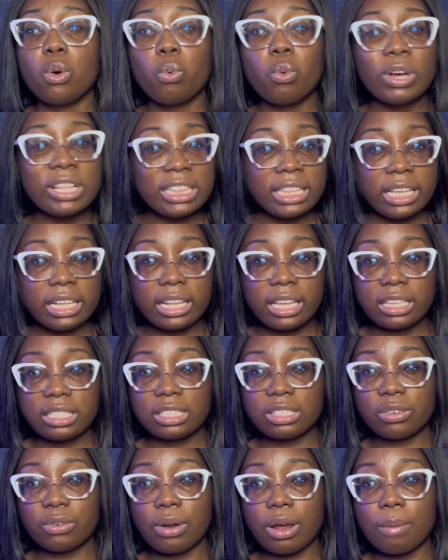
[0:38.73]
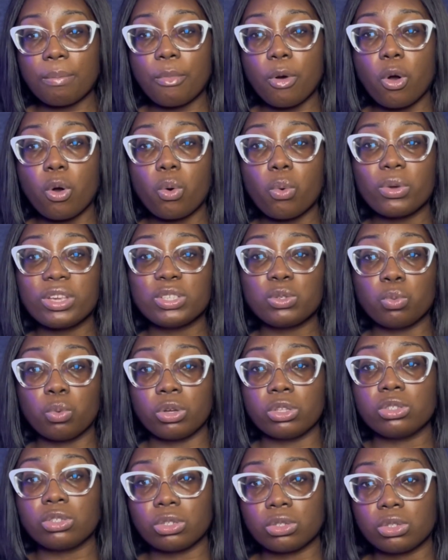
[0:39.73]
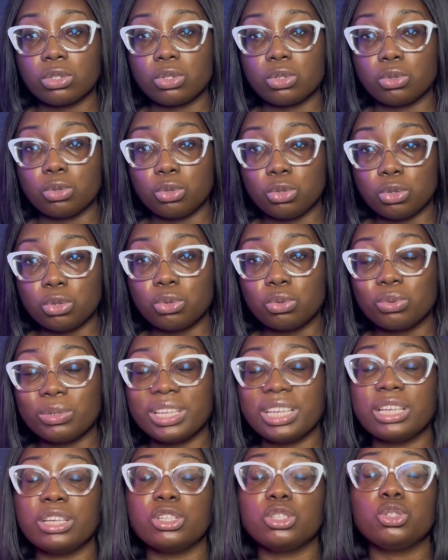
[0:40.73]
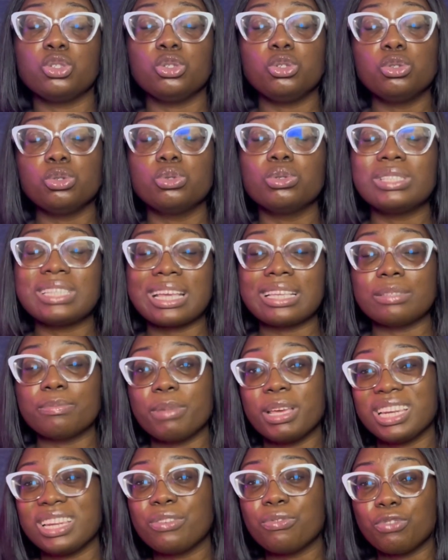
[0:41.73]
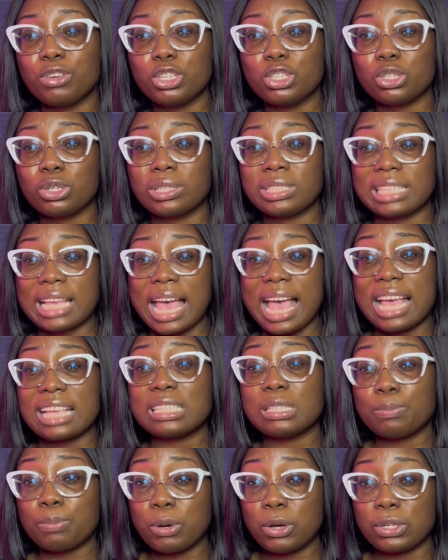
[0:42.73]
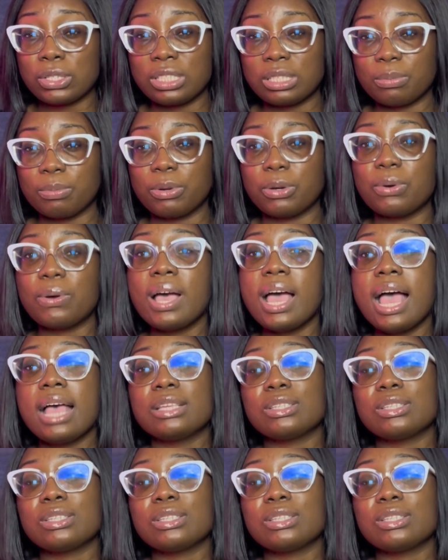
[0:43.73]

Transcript: One thing Instagram always wants us to do is use as many features as possible.